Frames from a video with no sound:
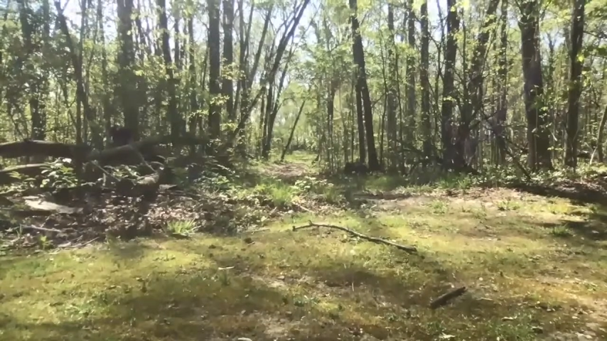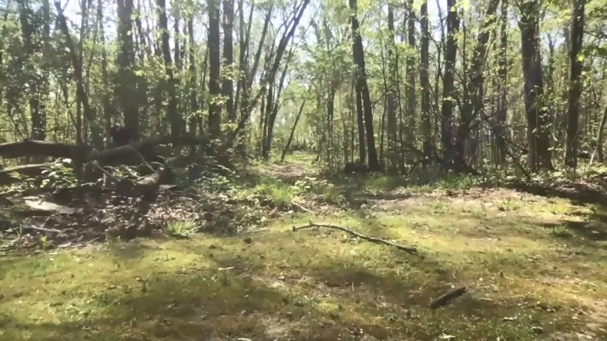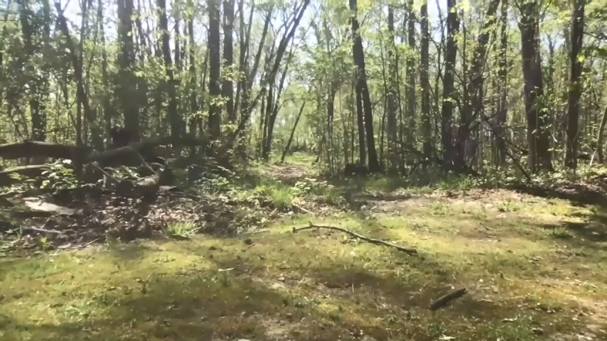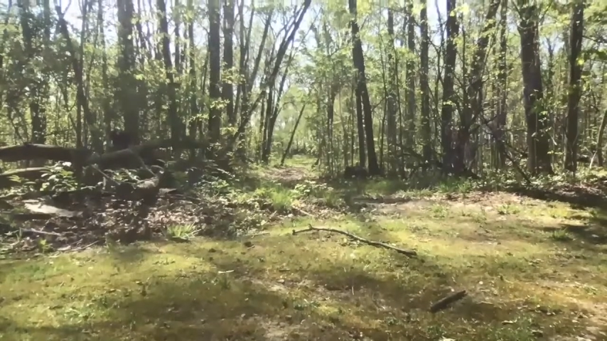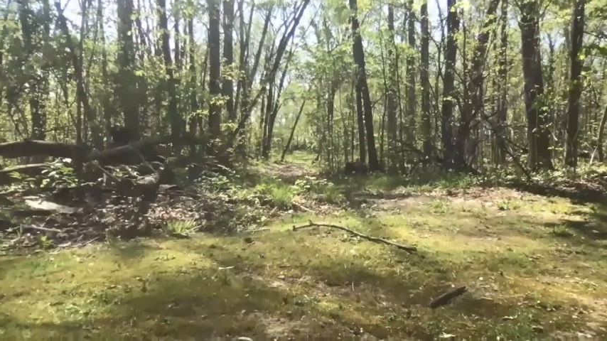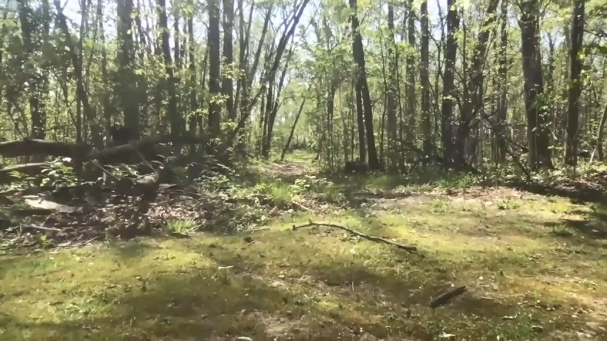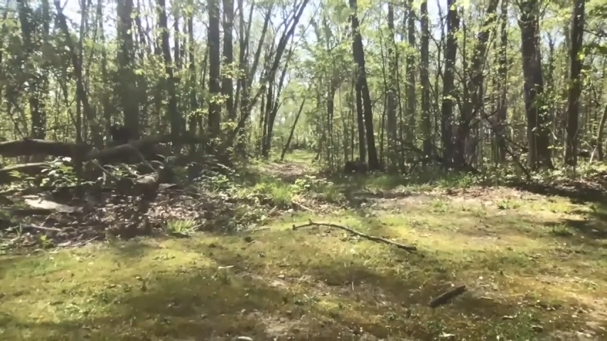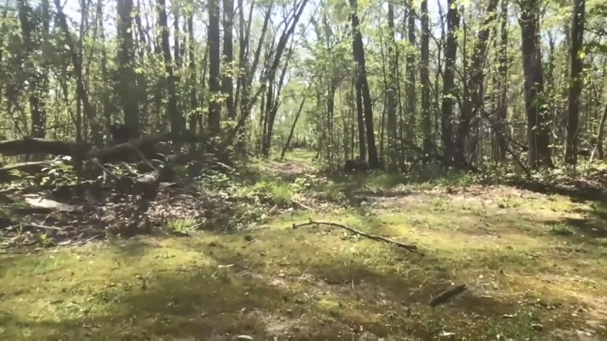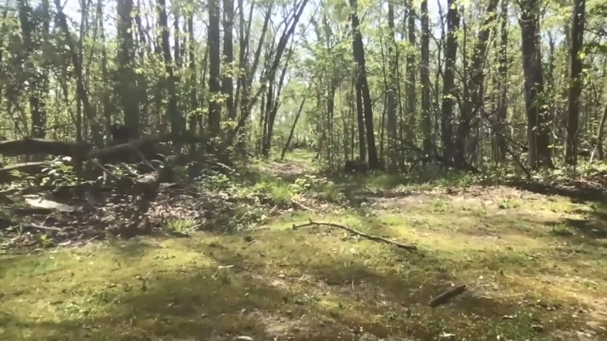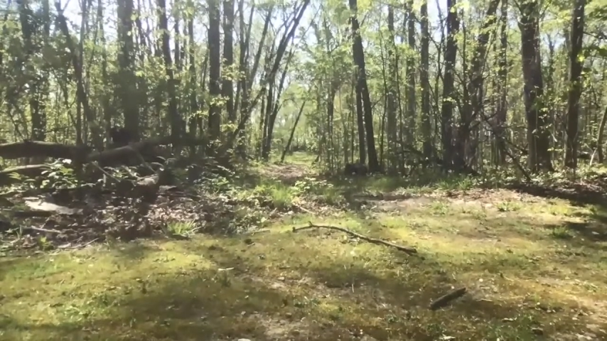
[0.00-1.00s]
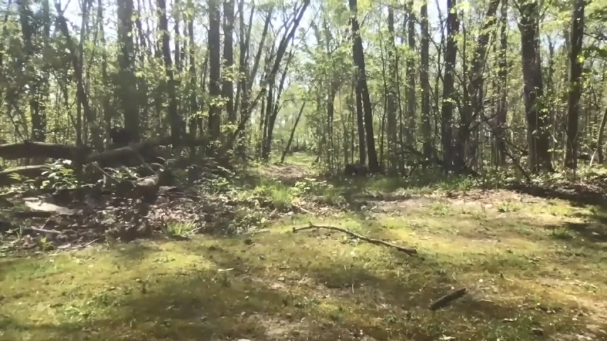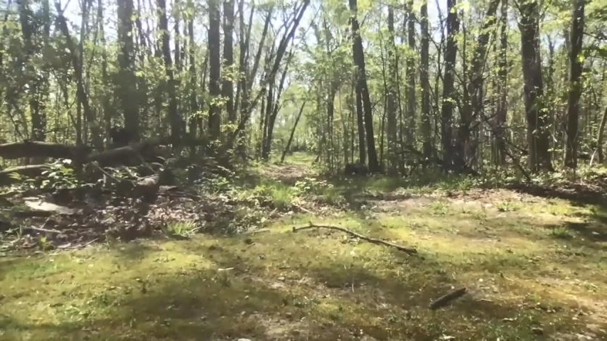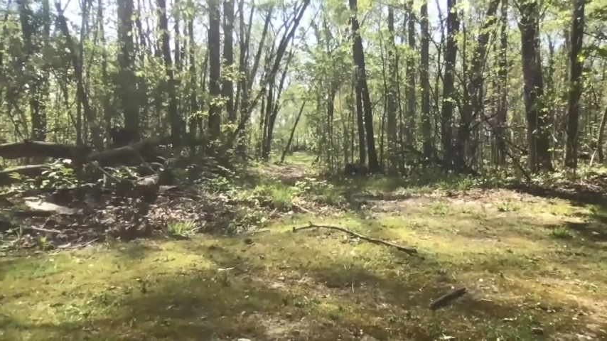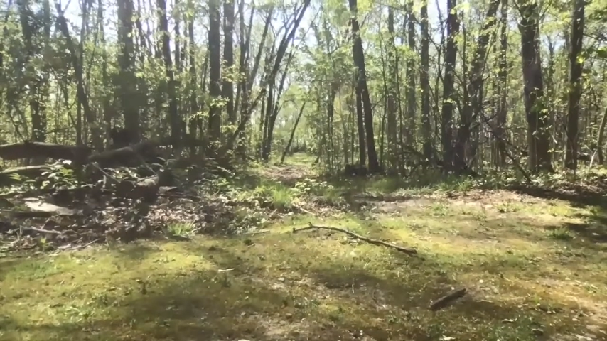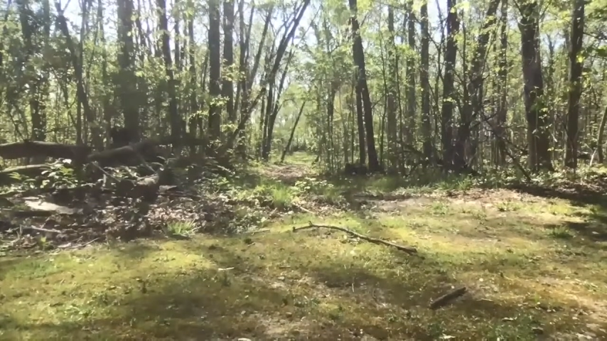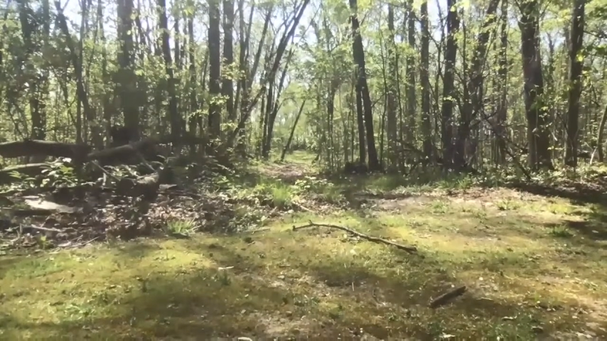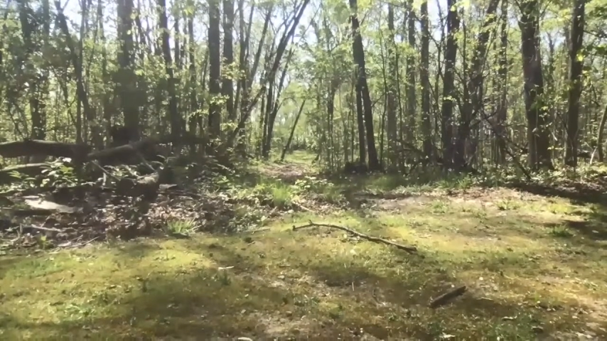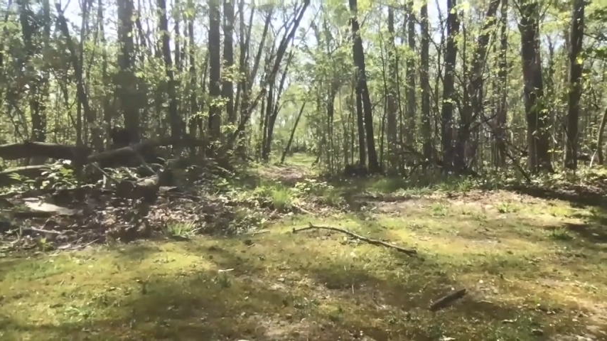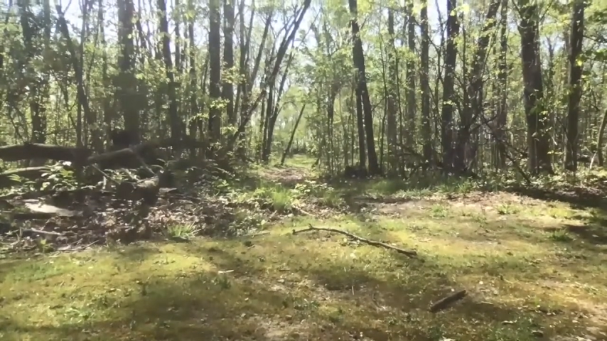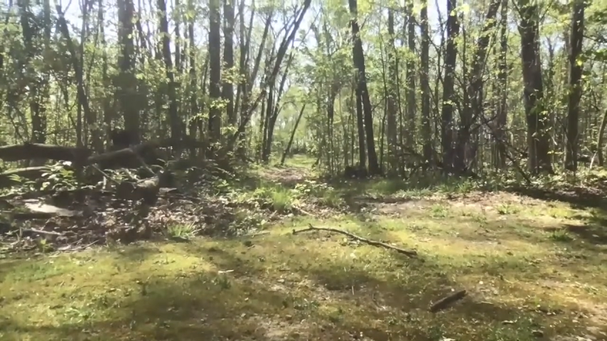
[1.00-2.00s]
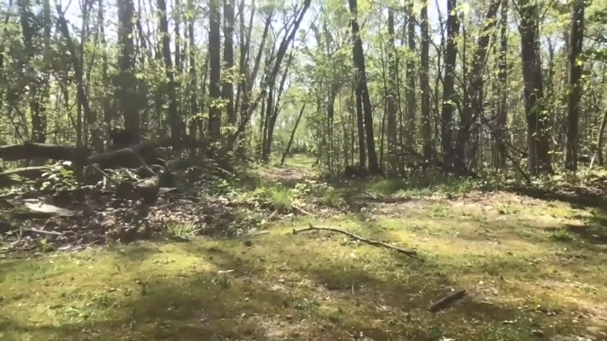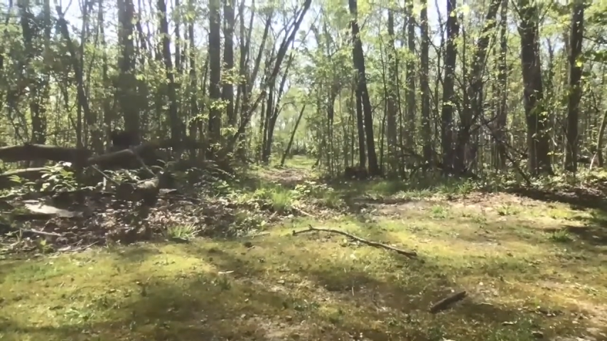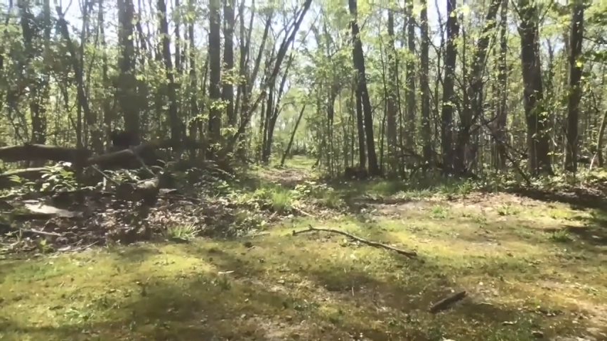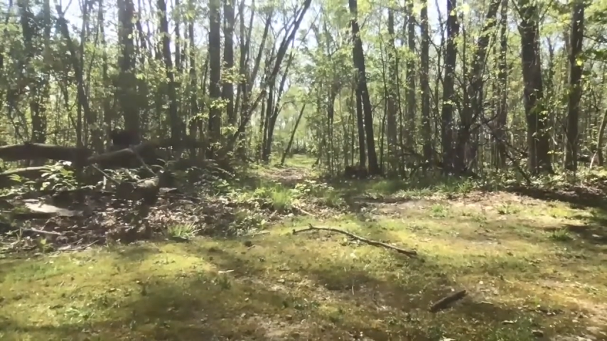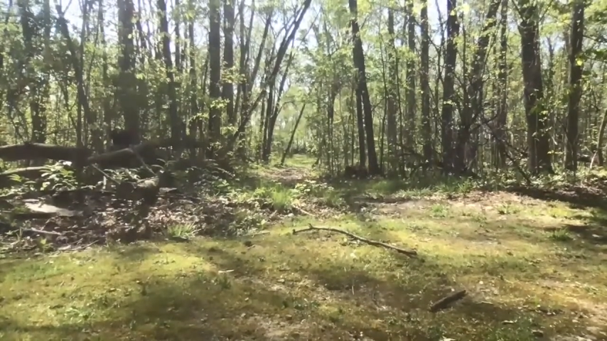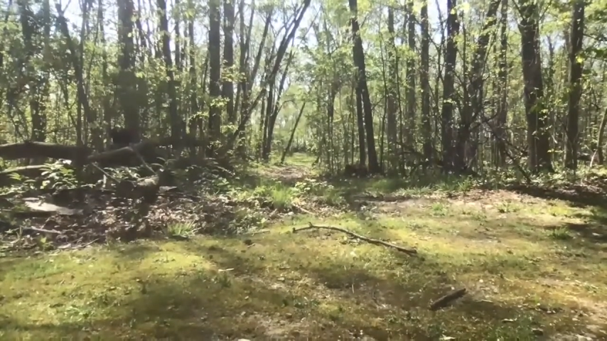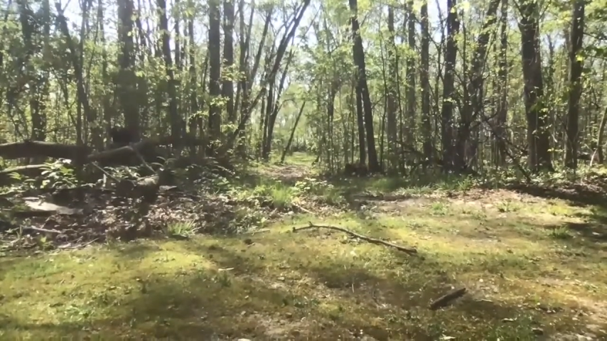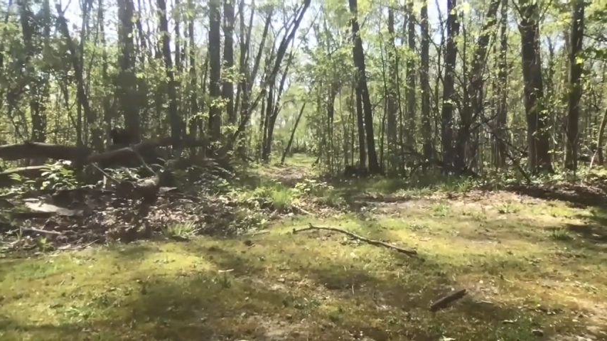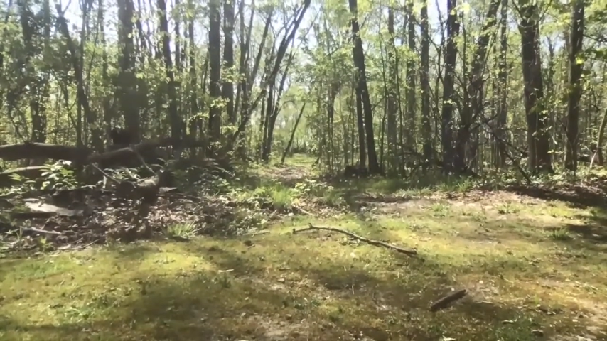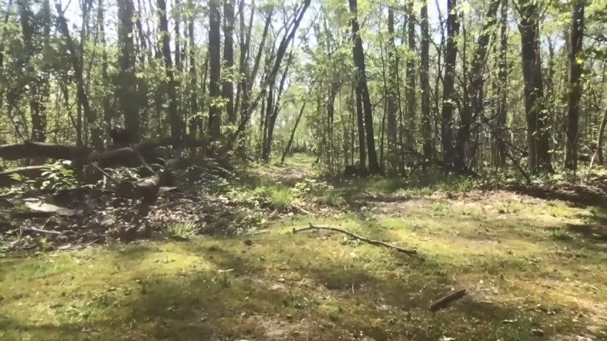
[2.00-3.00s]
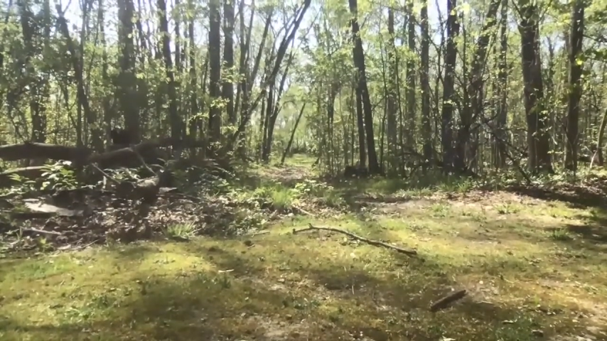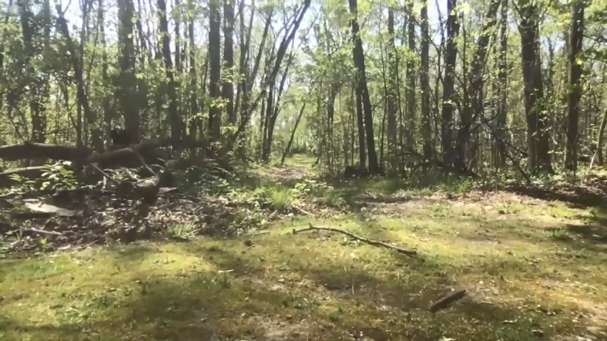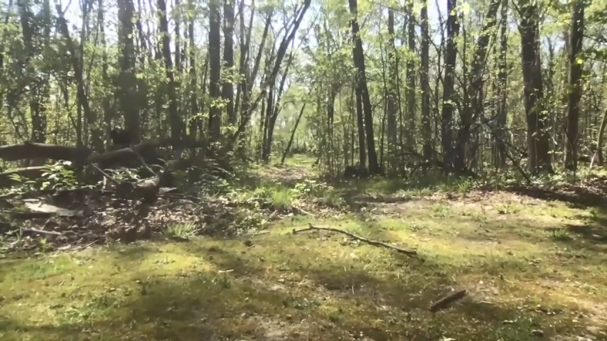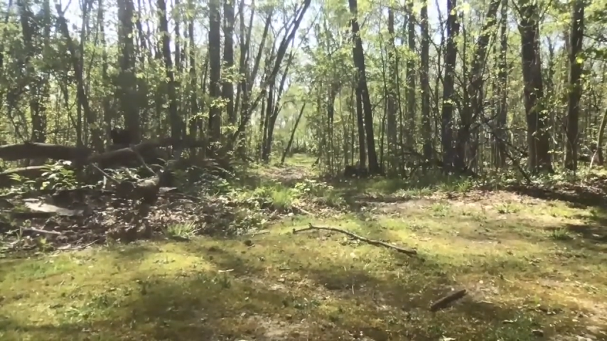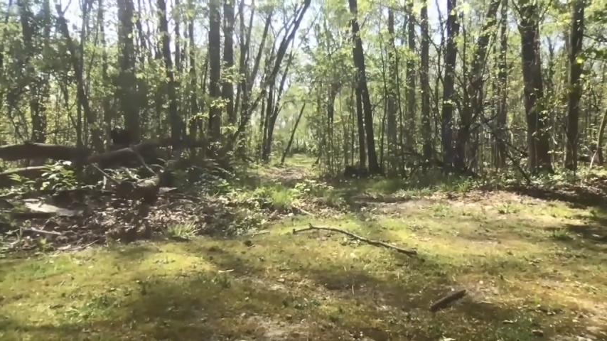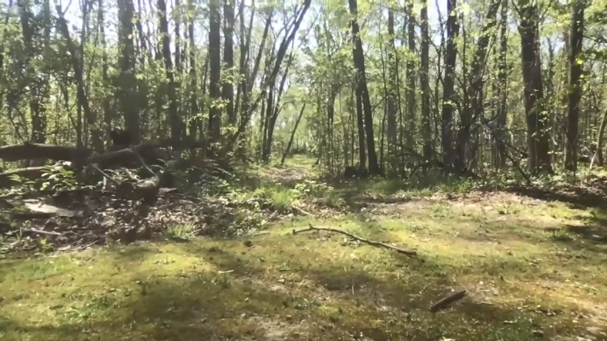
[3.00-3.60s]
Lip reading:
(no speaker visible)